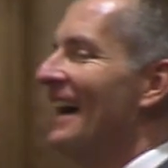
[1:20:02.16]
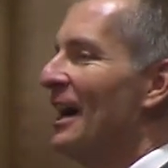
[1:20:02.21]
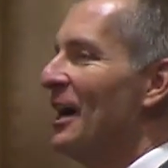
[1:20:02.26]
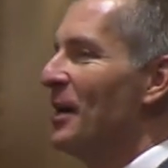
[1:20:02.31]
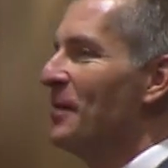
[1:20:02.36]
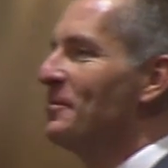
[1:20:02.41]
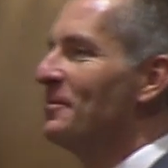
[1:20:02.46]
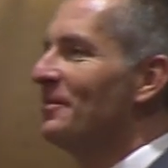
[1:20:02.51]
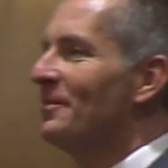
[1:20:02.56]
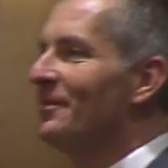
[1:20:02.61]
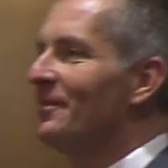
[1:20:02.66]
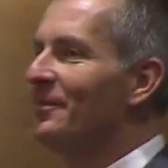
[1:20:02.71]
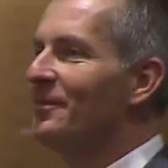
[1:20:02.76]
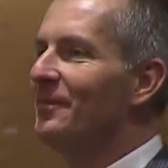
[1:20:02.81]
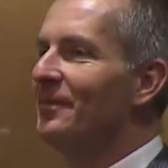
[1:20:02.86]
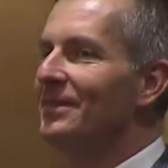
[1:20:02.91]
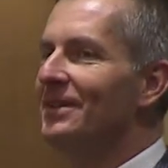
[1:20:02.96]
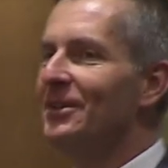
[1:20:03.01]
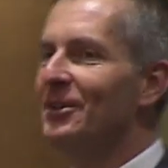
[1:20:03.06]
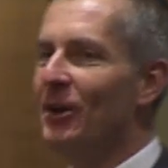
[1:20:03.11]
um,
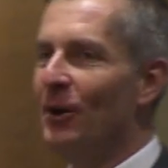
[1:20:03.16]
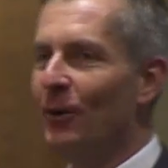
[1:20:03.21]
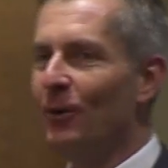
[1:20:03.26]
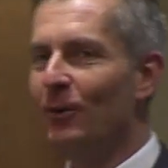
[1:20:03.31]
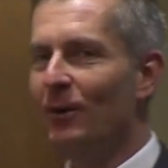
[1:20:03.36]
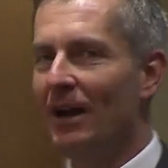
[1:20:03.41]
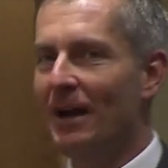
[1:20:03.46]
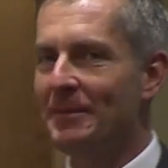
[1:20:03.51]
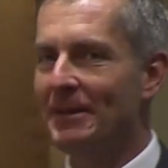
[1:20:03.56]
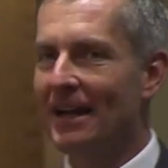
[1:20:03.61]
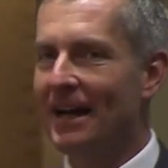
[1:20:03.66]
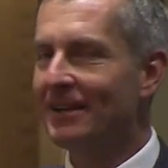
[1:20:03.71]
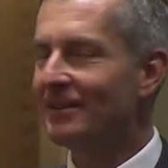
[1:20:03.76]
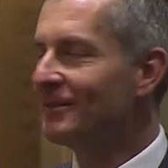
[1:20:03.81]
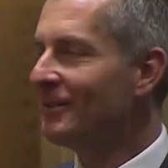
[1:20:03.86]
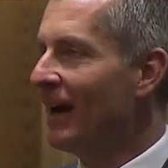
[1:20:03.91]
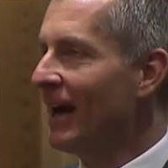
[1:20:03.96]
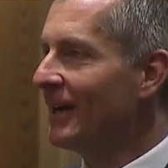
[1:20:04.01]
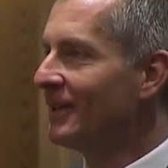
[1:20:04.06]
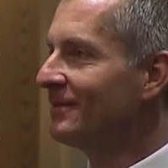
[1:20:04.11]
you know, I mean, I,
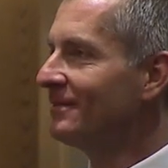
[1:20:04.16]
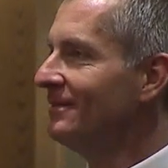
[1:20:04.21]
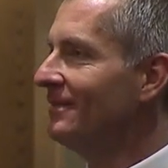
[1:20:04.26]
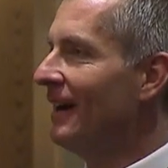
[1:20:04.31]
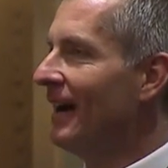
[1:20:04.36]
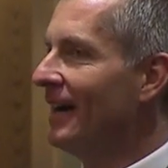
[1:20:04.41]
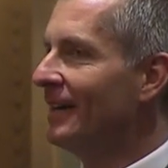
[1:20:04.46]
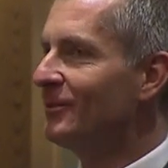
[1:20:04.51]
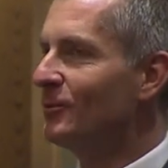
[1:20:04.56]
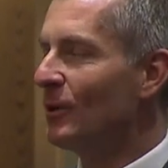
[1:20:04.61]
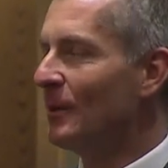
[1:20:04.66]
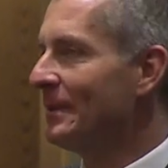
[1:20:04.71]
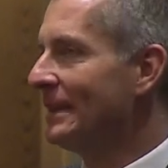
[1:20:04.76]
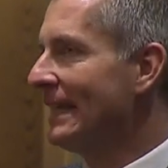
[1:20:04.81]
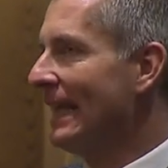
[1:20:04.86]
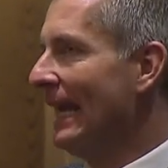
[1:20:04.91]
I, I grew up in